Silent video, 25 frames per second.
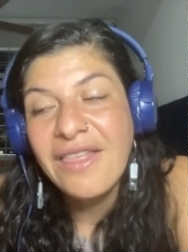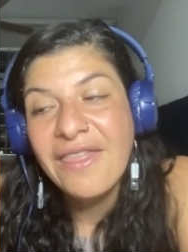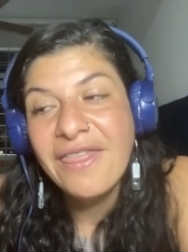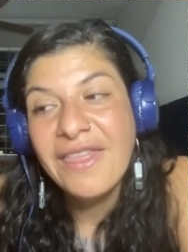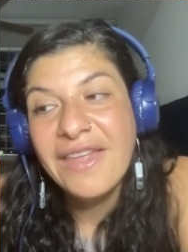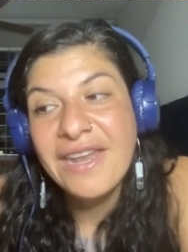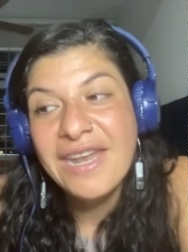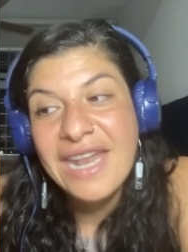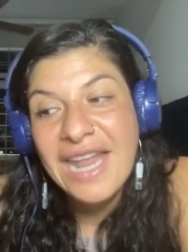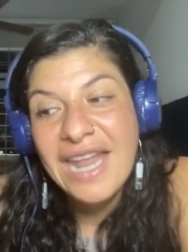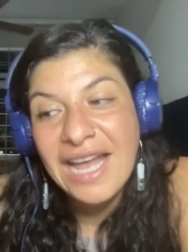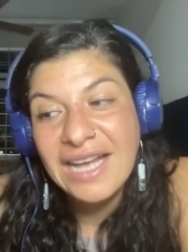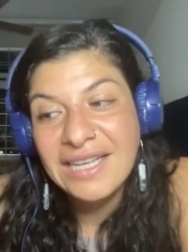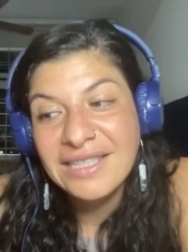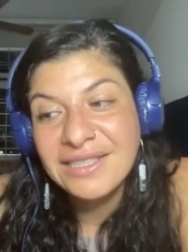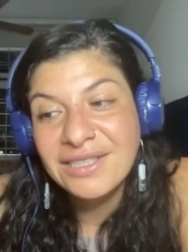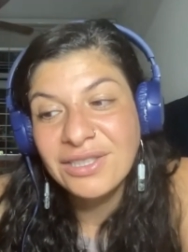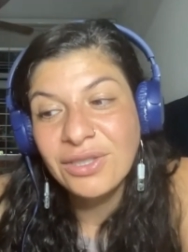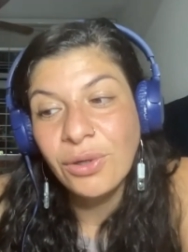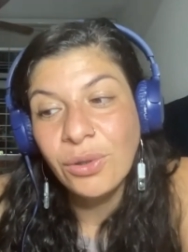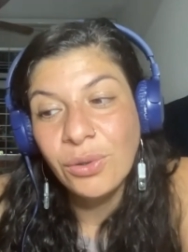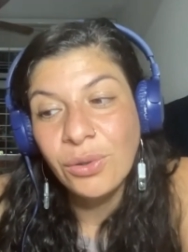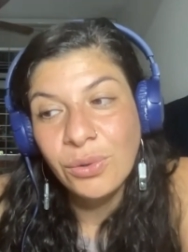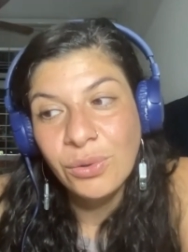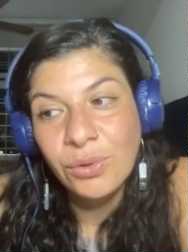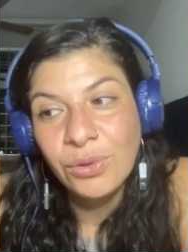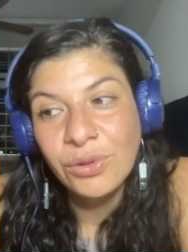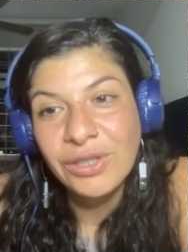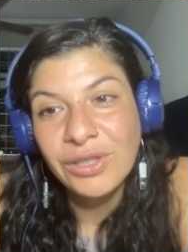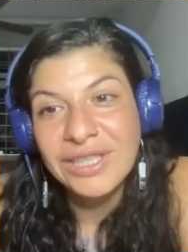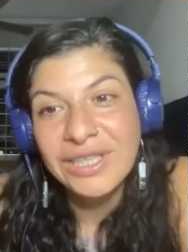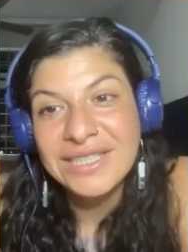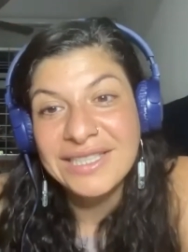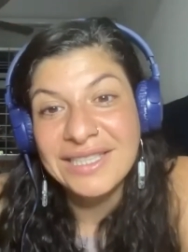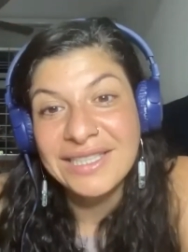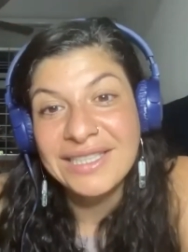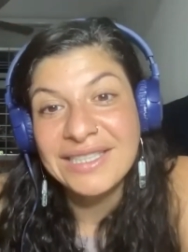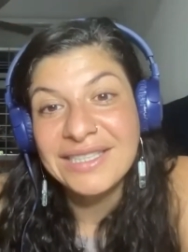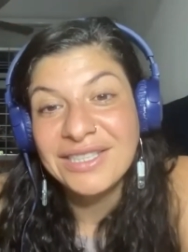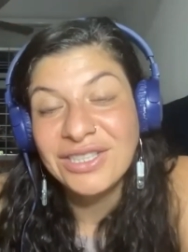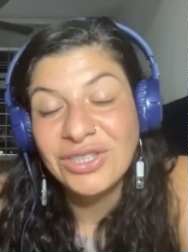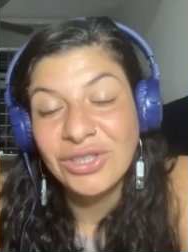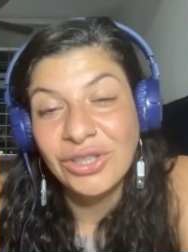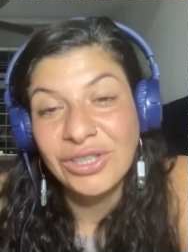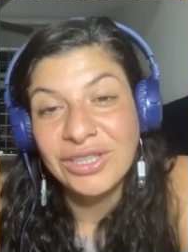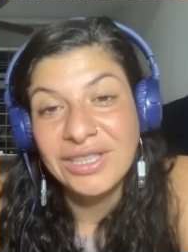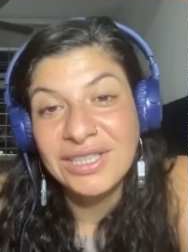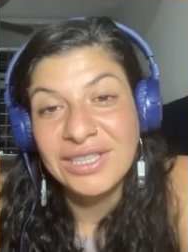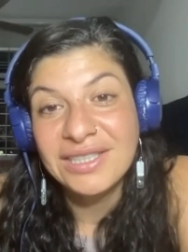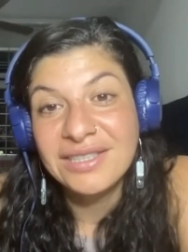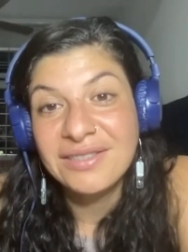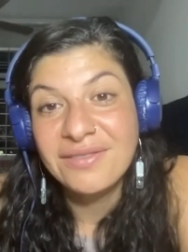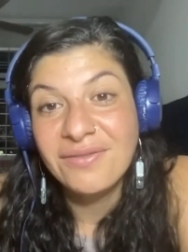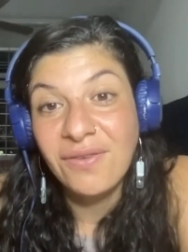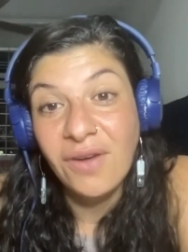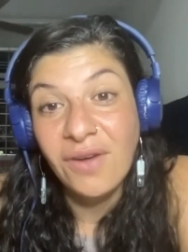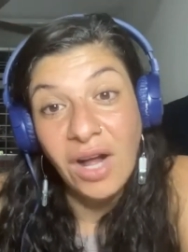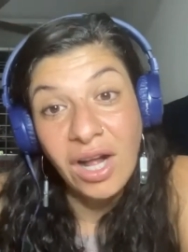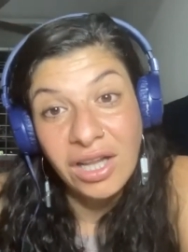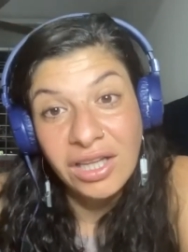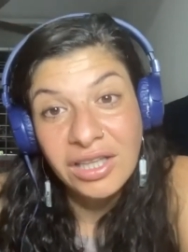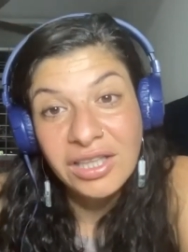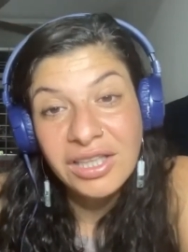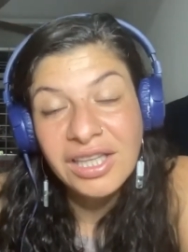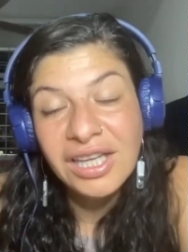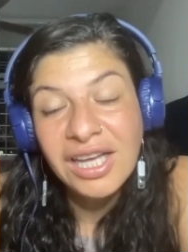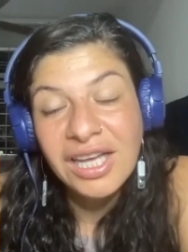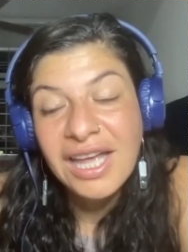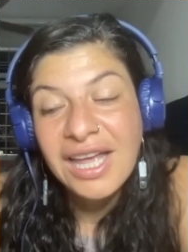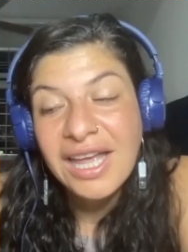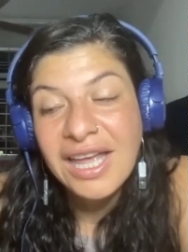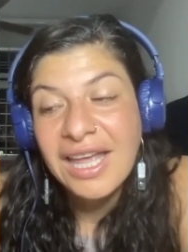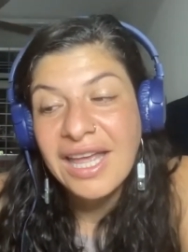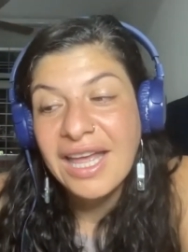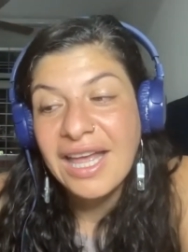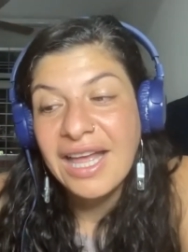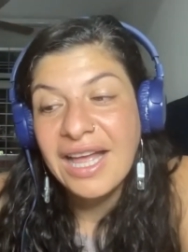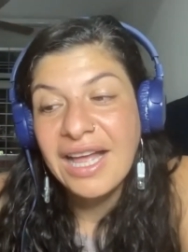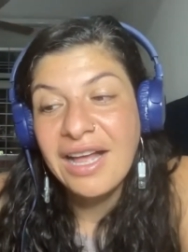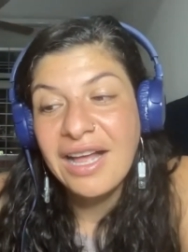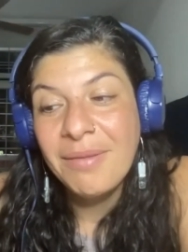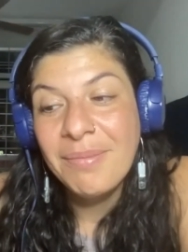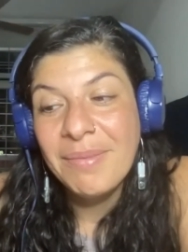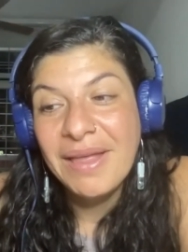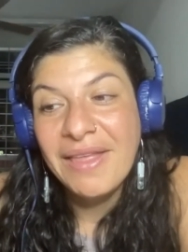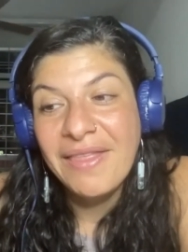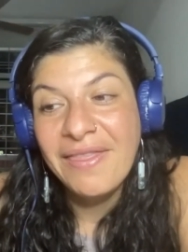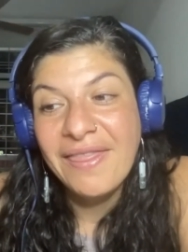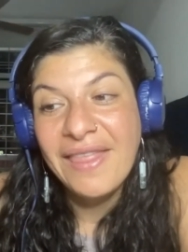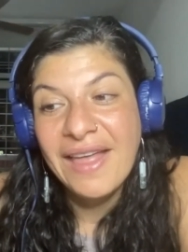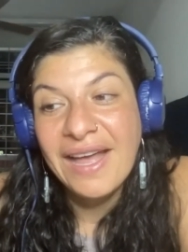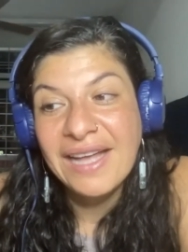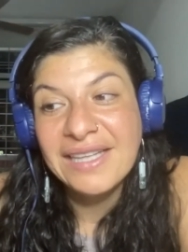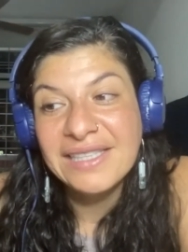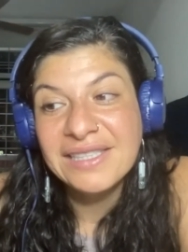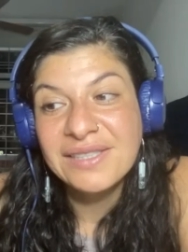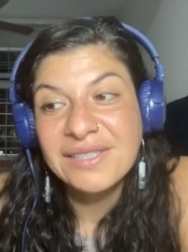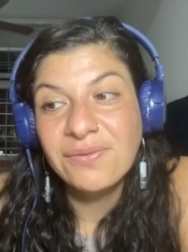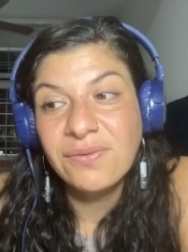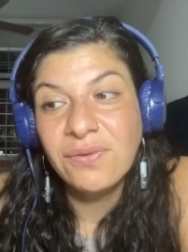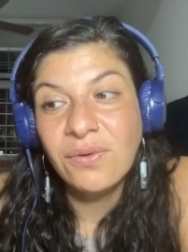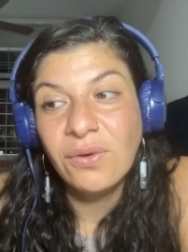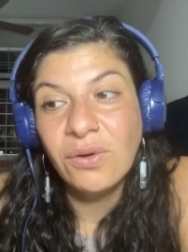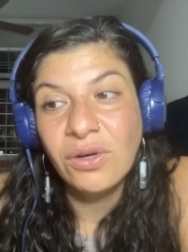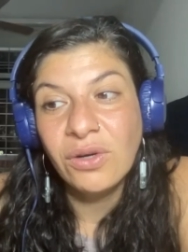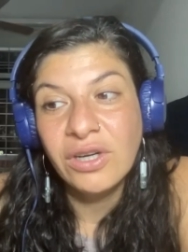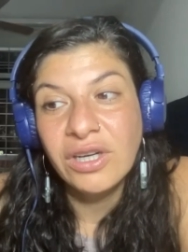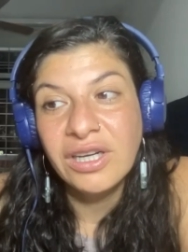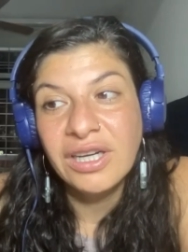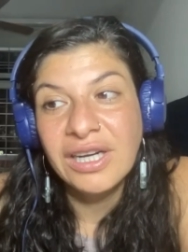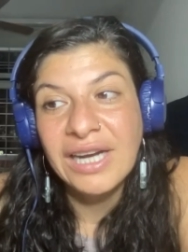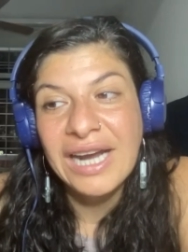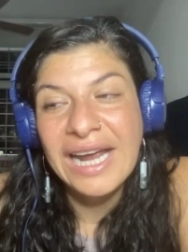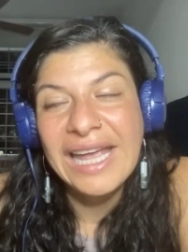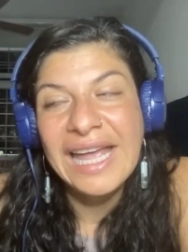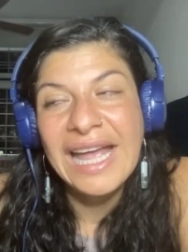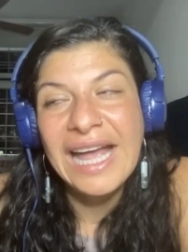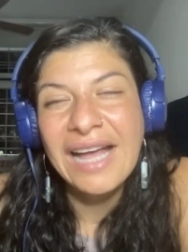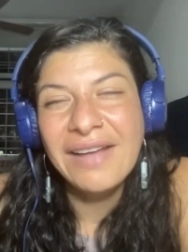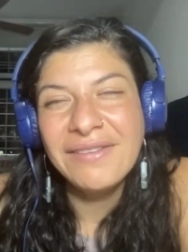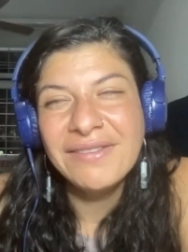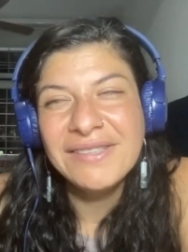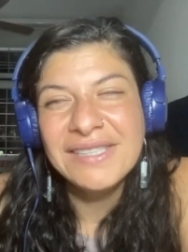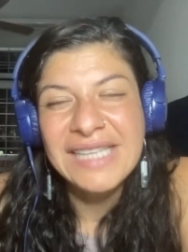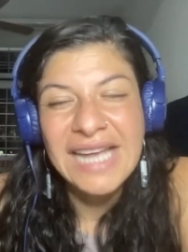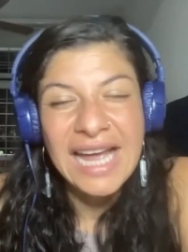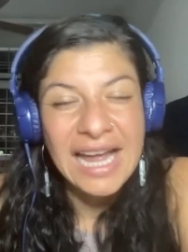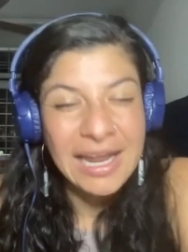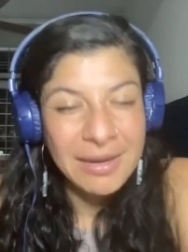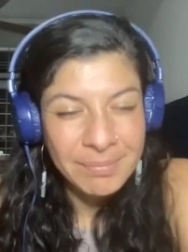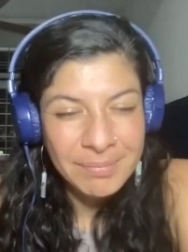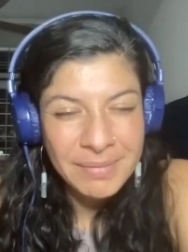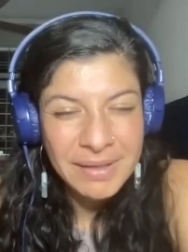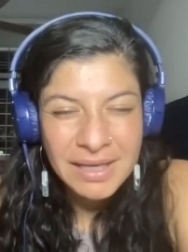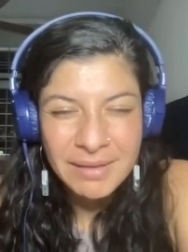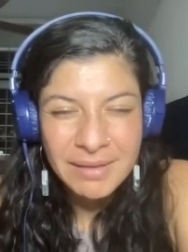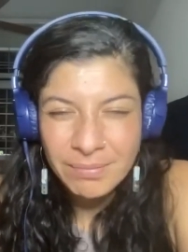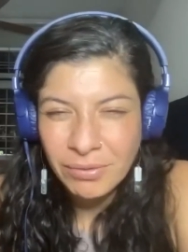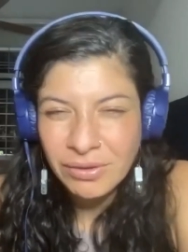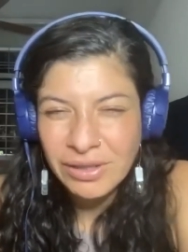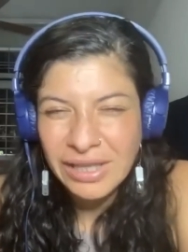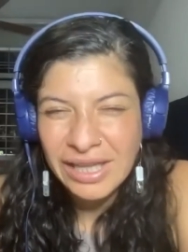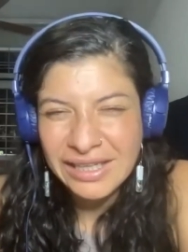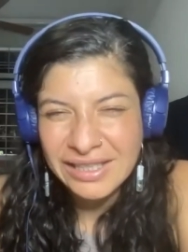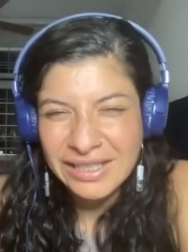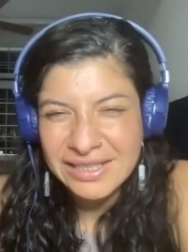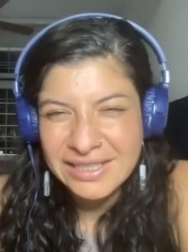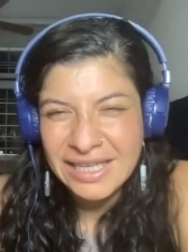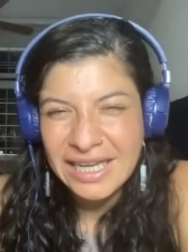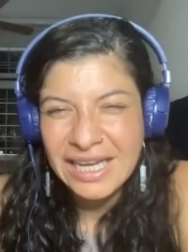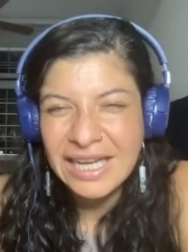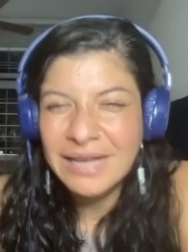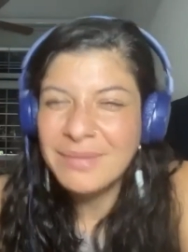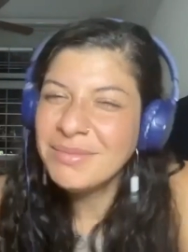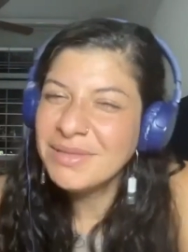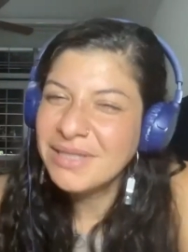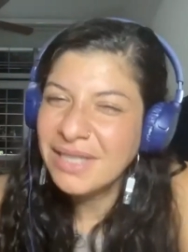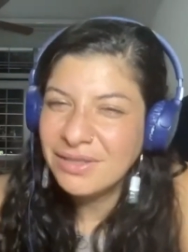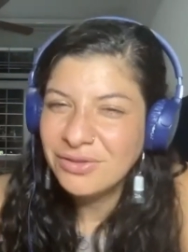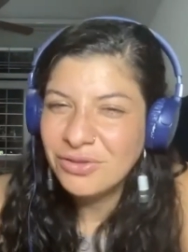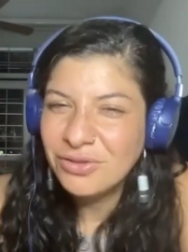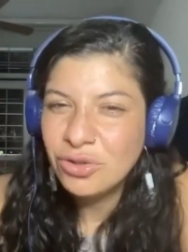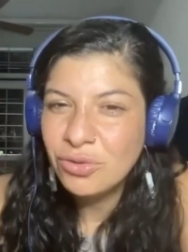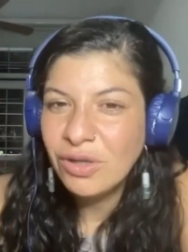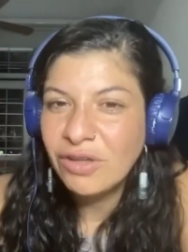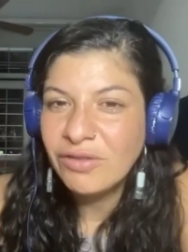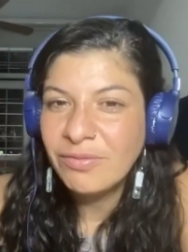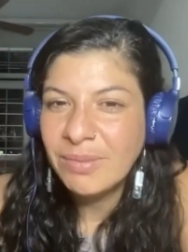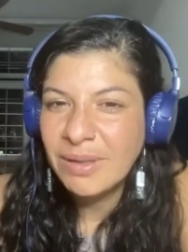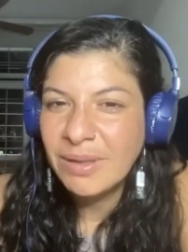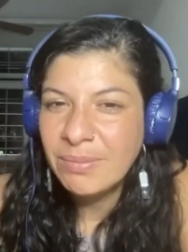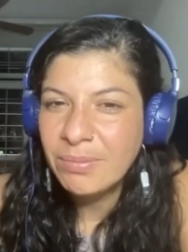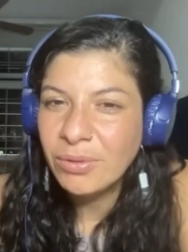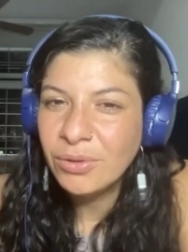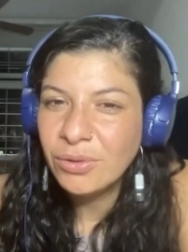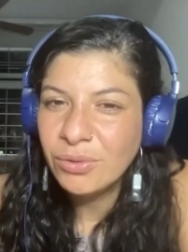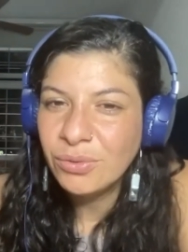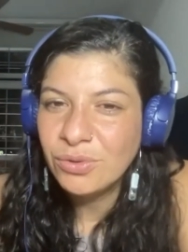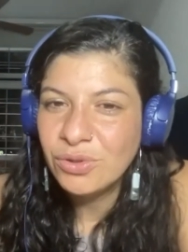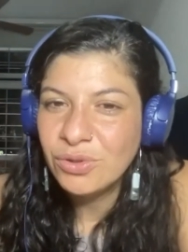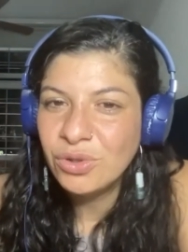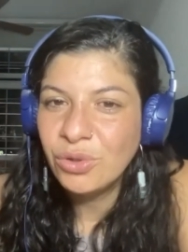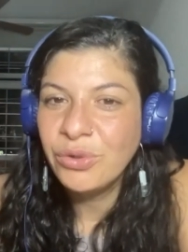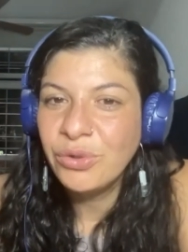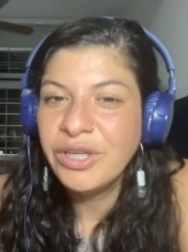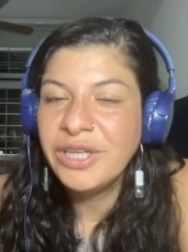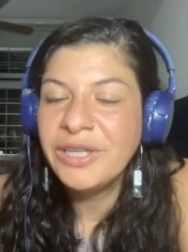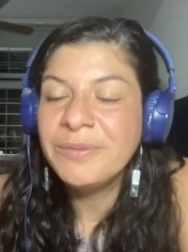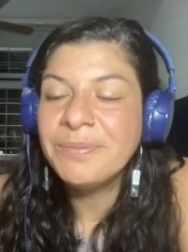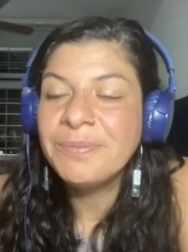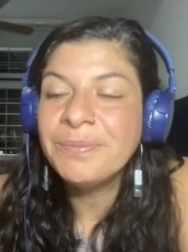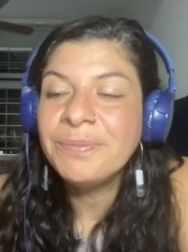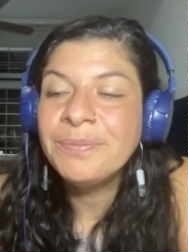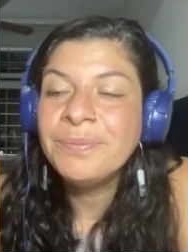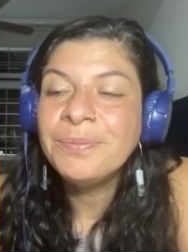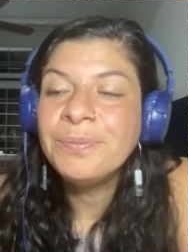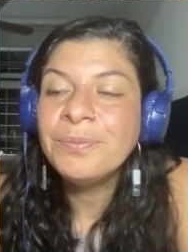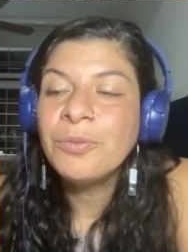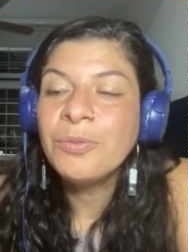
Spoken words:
The next cohort is going to start this fall. And that's I have 10 people at a time, 10 to 12 people who join.